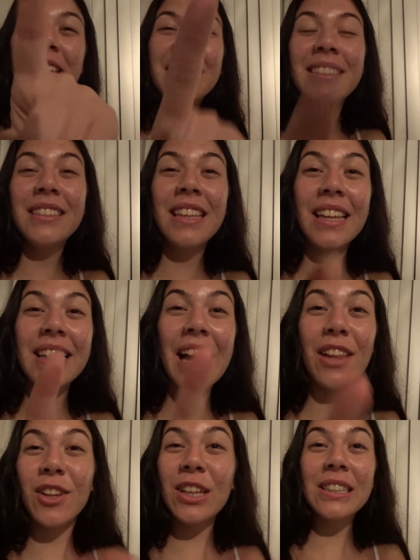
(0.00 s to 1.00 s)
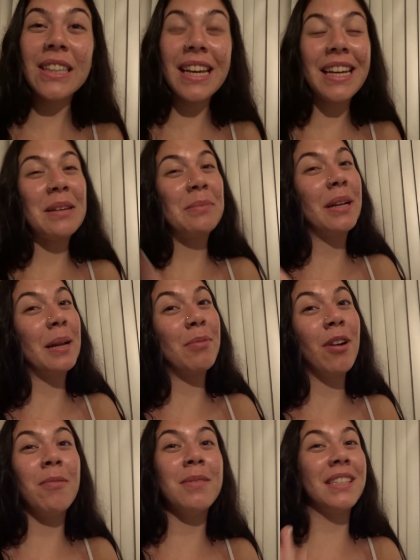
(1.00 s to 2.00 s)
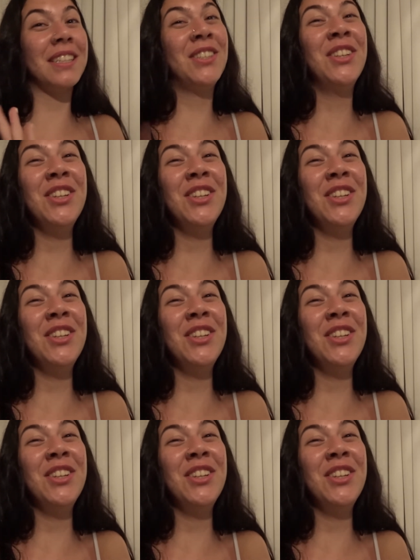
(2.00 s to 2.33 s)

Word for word: that looks like it, but I promise it's